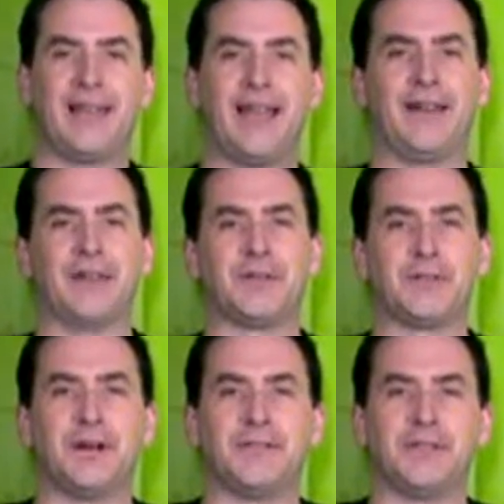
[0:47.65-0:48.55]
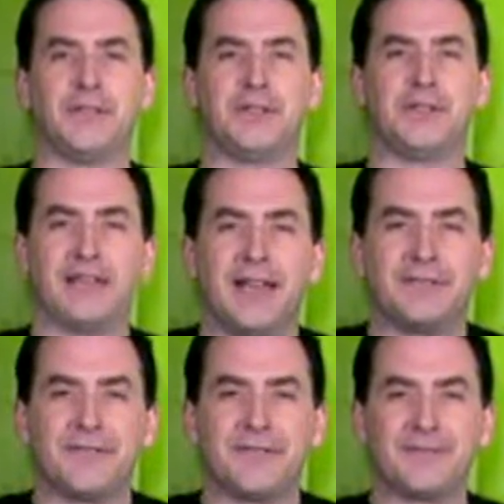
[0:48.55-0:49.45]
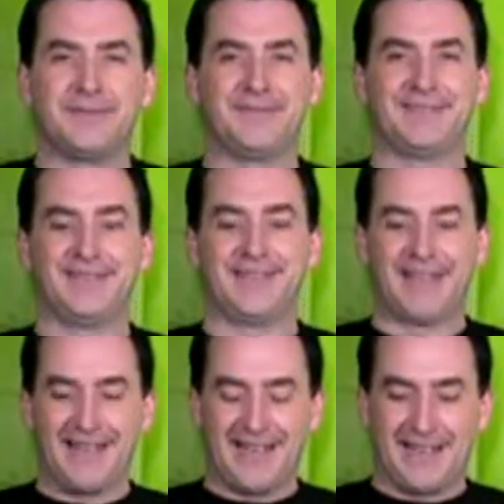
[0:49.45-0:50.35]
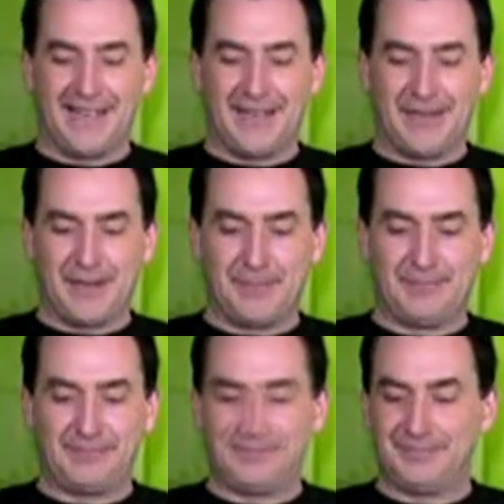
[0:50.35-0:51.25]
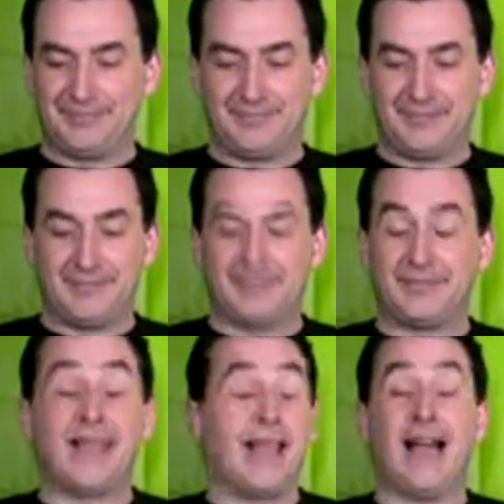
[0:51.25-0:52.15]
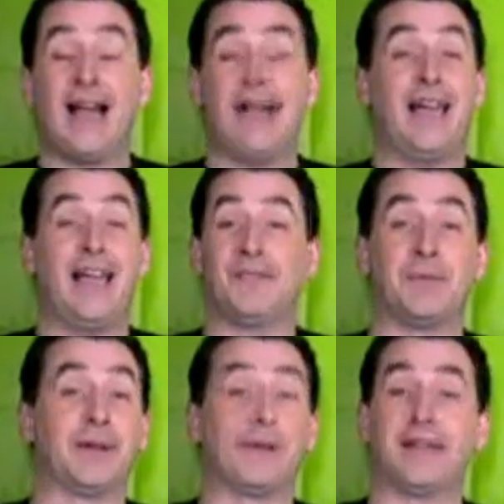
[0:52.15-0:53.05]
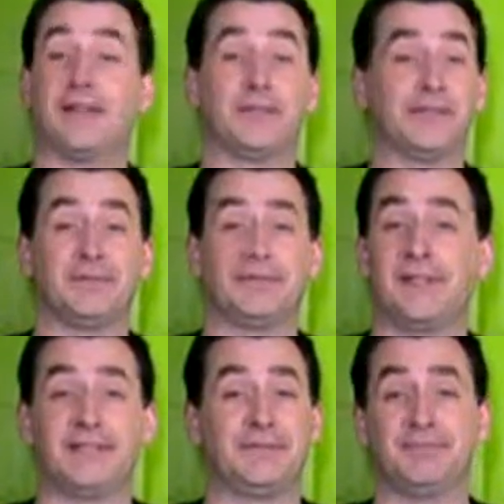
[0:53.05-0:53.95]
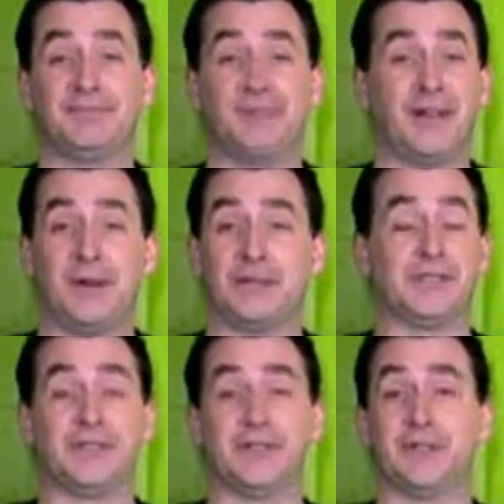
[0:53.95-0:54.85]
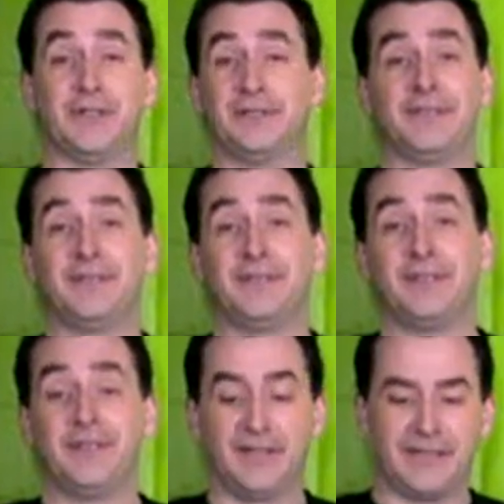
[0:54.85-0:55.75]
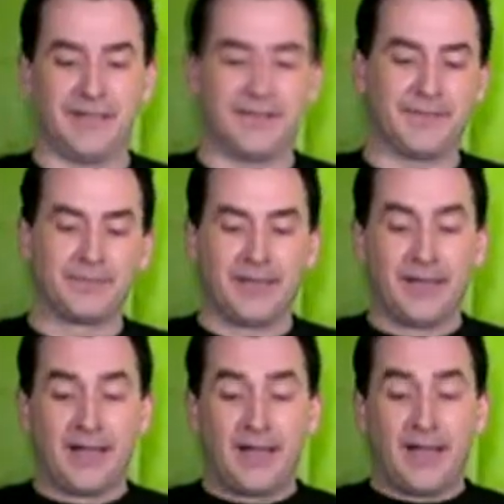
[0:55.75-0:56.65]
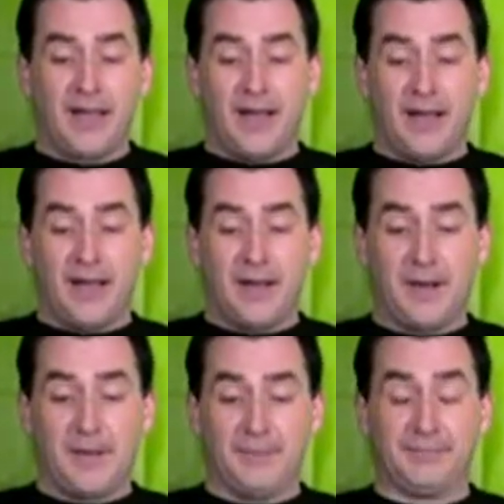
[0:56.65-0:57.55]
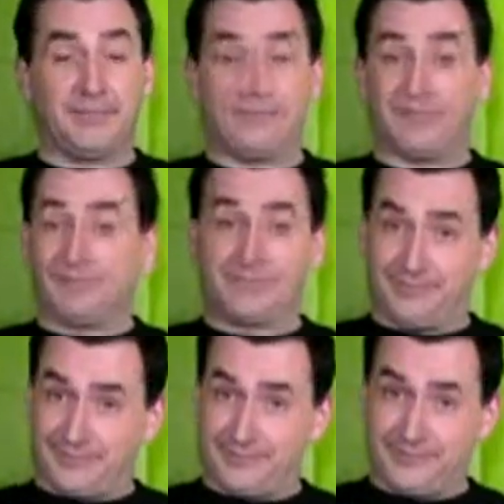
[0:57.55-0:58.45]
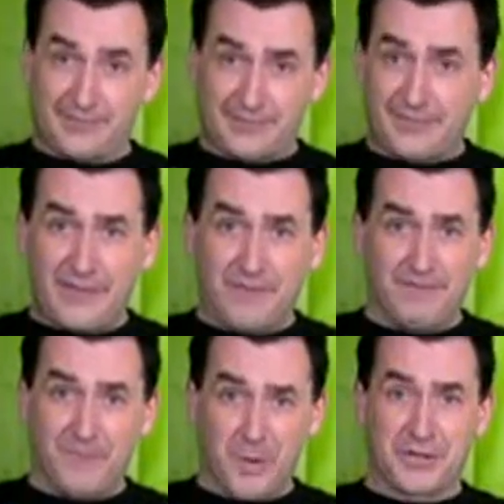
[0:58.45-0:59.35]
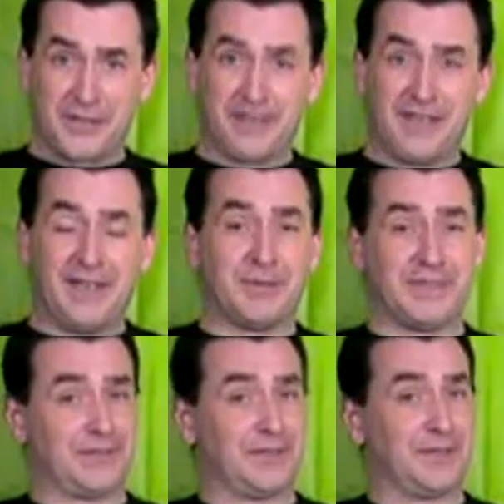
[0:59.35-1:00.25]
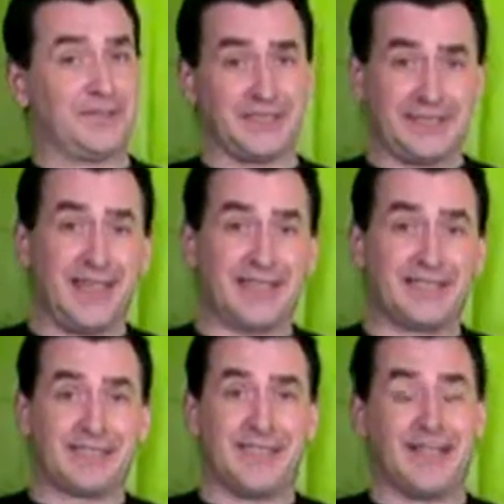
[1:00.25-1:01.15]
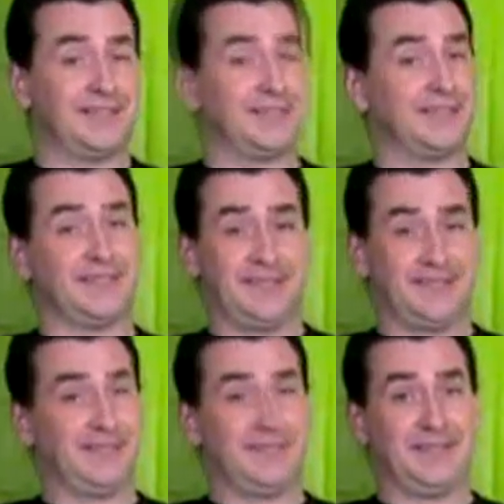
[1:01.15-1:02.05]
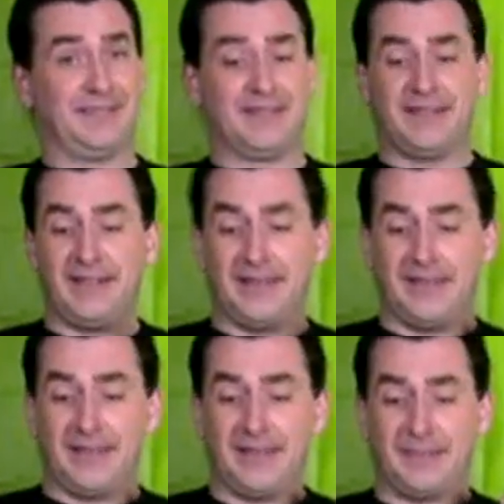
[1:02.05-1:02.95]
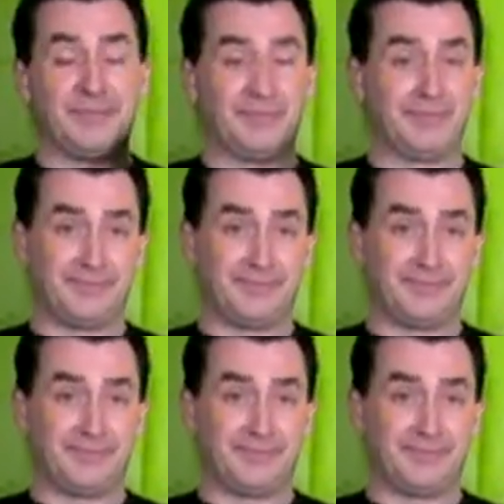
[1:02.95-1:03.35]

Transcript: after twelve issues, he left. Um, uh, everybody I know has, has always enjoyed The Tick. Um, Unfortunately, it was its own success that the um,